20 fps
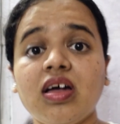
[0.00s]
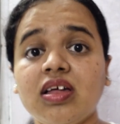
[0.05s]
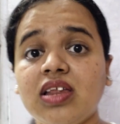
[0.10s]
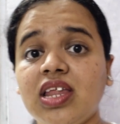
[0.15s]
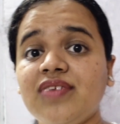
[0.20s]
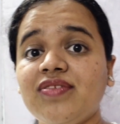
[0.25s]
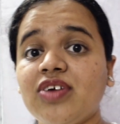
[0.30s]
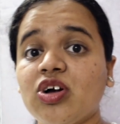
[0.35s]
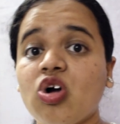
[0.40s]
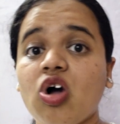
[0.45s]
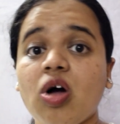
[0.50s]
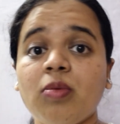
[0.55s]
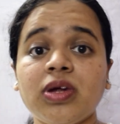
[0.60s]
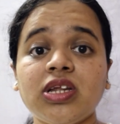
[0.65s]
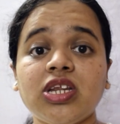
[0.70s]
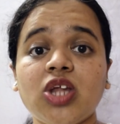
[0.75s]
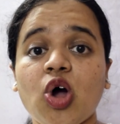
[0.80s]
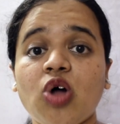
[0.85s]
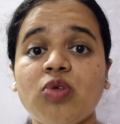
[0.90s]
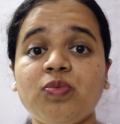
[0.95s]
Leave a
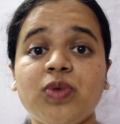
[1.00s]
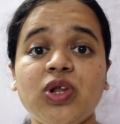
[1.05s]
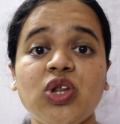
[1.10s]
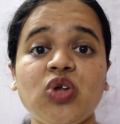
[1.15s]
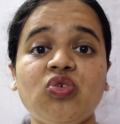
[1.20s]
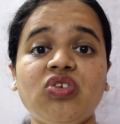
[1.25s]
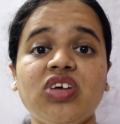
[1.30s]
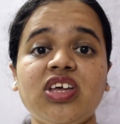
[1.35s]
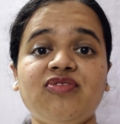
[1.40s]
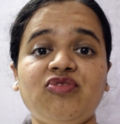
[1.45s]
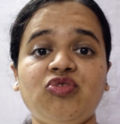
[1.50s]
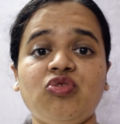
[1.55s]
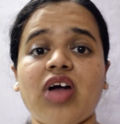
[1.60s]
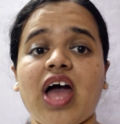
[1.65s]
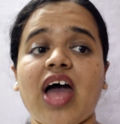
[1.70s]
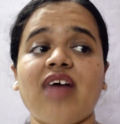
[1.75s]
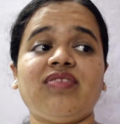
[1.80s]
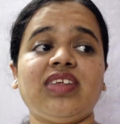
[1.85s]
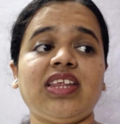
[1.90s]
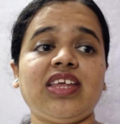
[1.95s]
comment down below if you
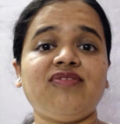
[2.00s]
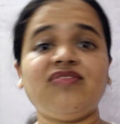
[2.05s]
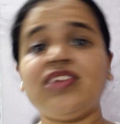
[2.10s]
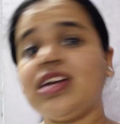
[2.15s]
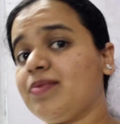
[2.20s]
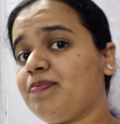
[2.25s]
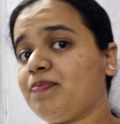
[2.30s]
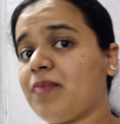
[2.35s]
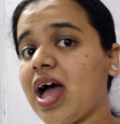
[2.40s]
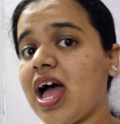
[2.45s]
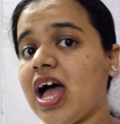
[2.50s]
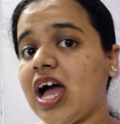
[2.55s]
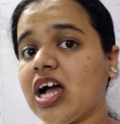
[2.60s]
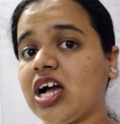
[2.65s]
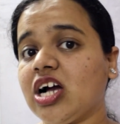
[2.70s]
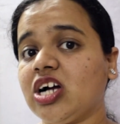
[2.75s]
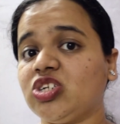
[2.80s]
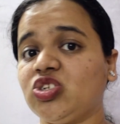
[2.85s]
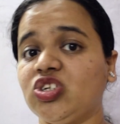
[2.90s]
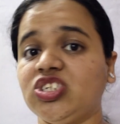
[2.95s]
have any
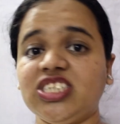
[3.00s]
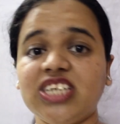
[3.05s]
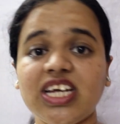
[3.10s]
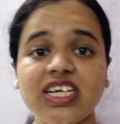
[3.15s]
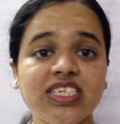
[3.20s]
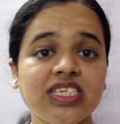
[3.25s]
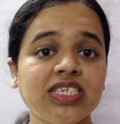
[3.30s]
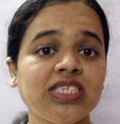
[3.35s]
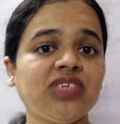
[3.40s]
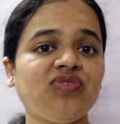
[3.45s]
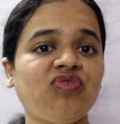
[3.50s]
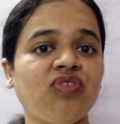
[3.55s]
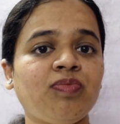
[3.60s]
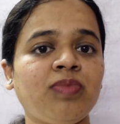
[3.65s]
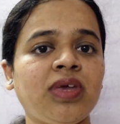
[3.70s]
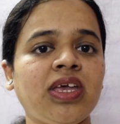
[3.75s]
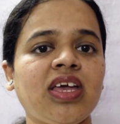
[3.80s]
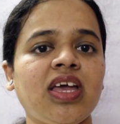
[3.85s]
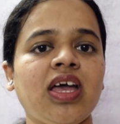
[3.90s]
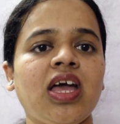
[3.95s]
feedback or suggestions for
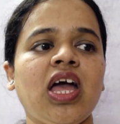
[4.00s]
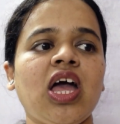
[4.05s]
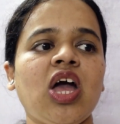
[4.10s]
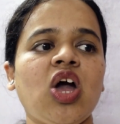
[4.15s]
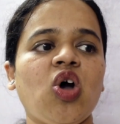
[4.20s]
me,